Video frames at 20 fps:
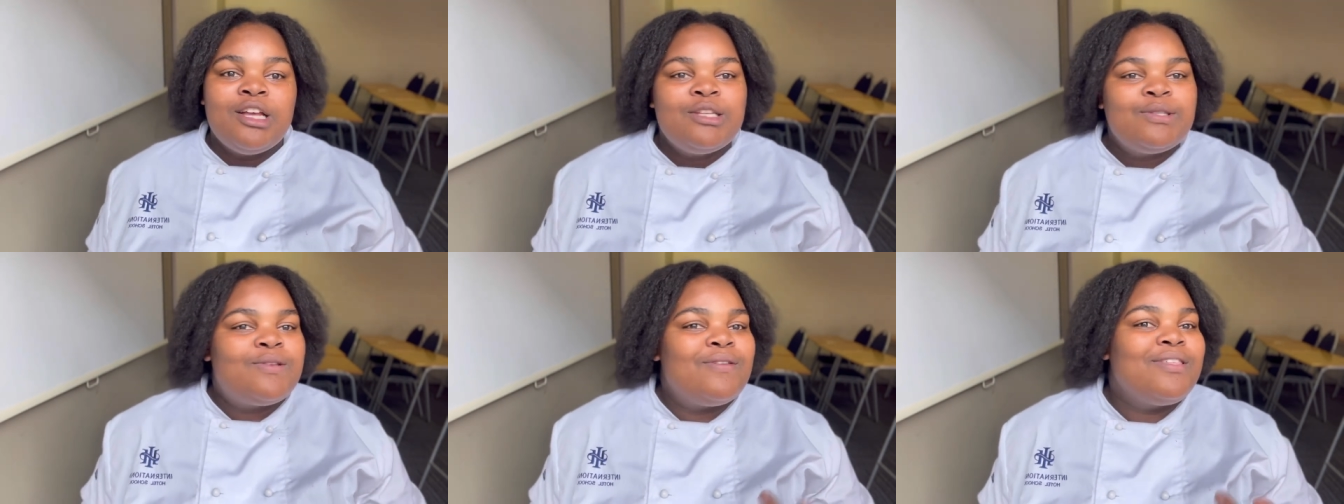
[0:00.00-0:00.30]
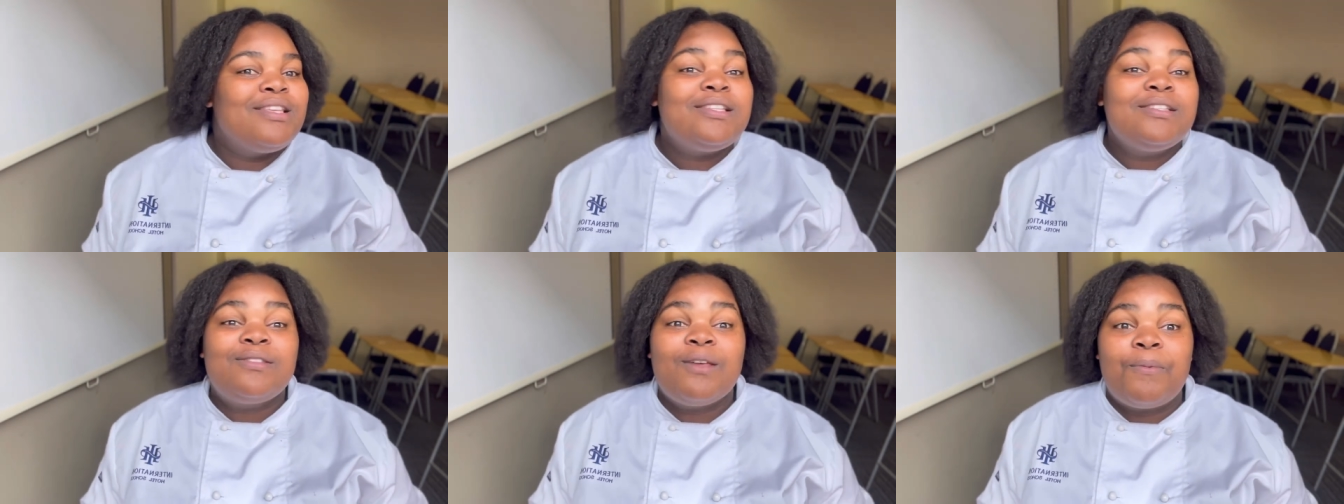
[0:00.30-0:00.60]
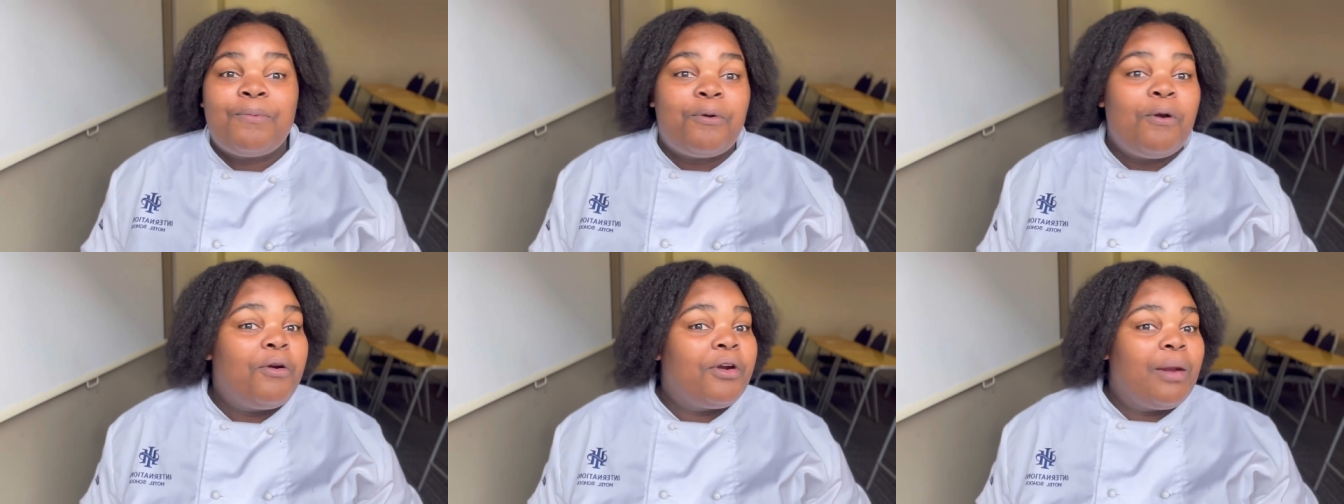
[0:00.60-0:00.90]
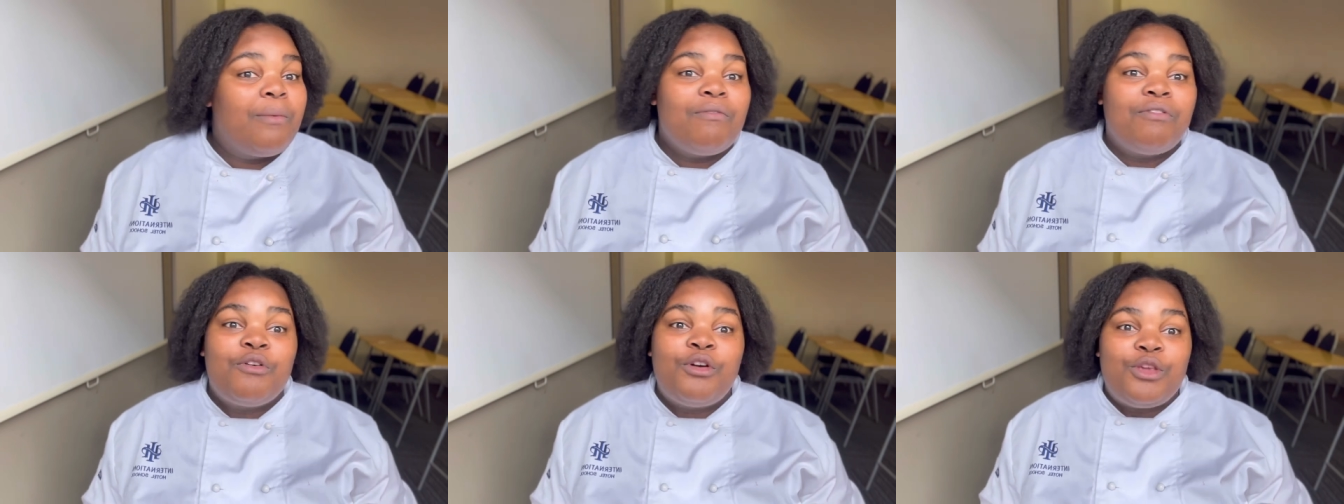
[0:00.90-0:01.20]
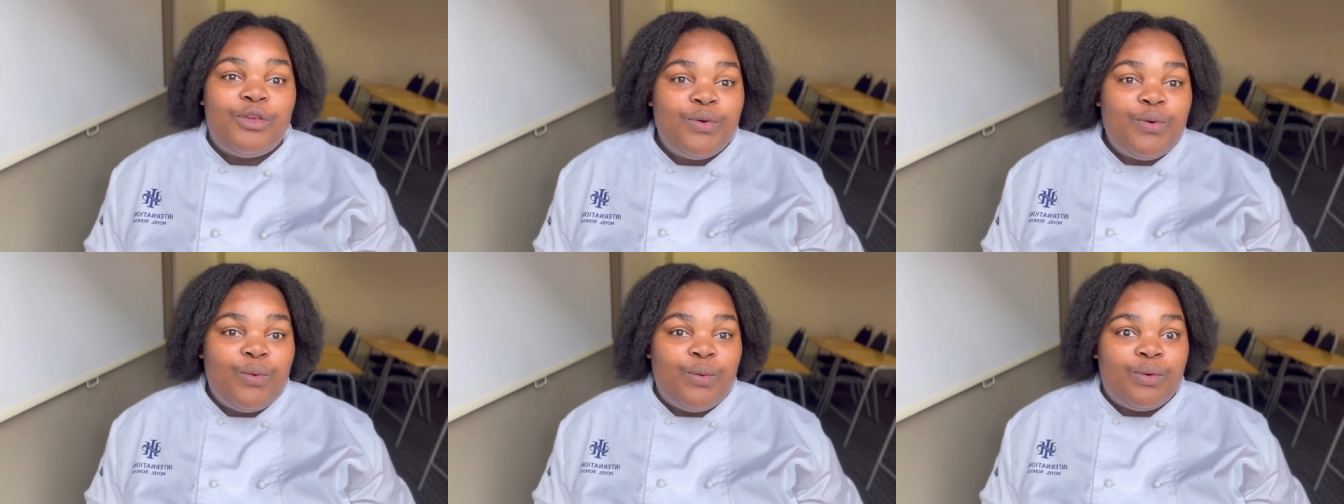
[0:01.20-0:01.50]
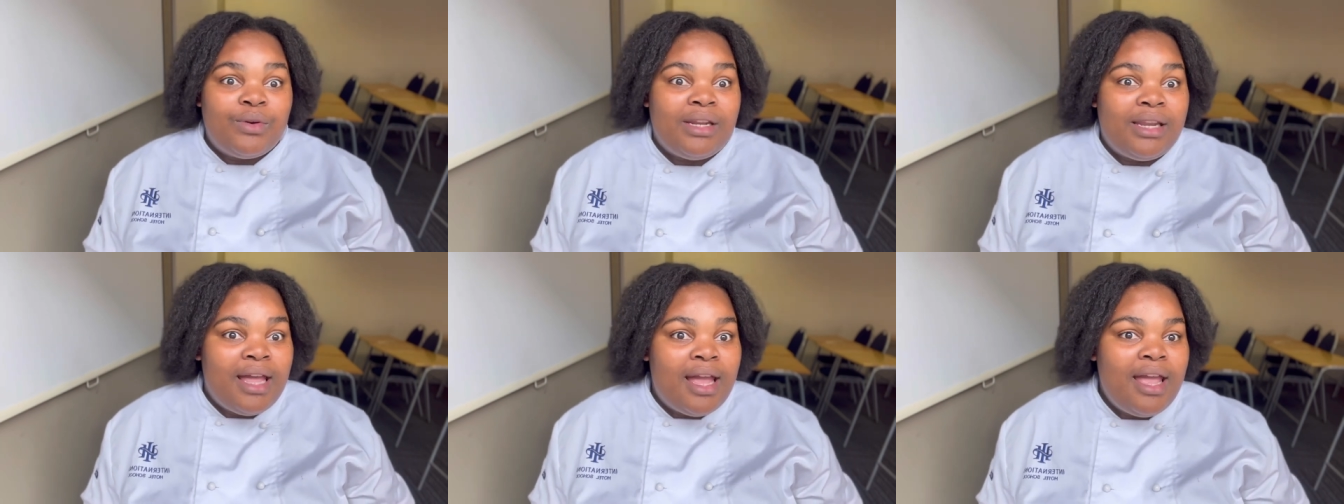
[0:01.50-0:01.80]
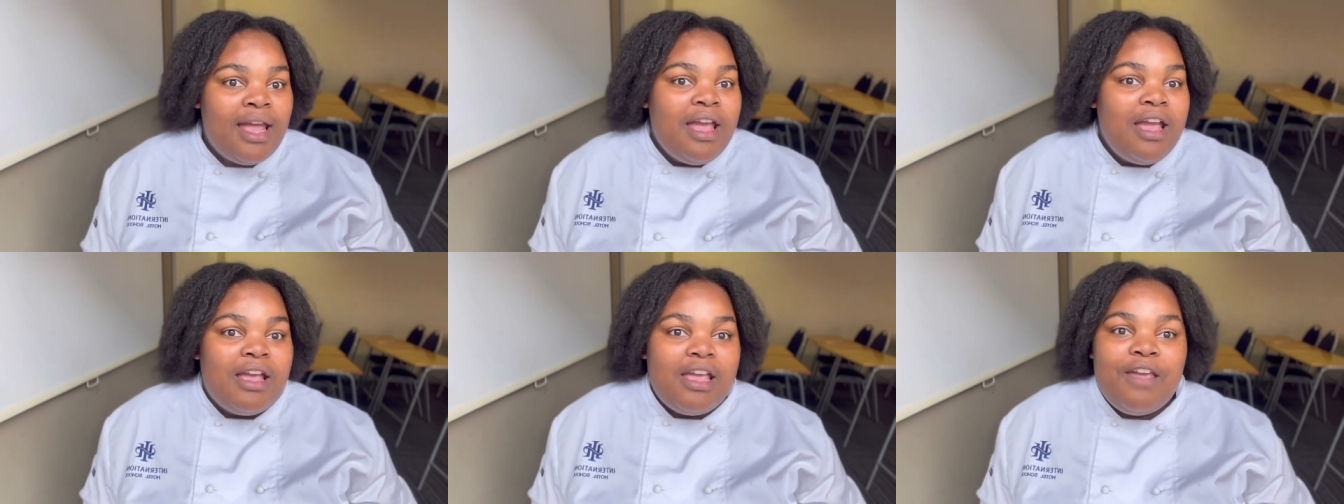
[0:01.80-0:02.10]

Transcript: So this is the program for you, ne?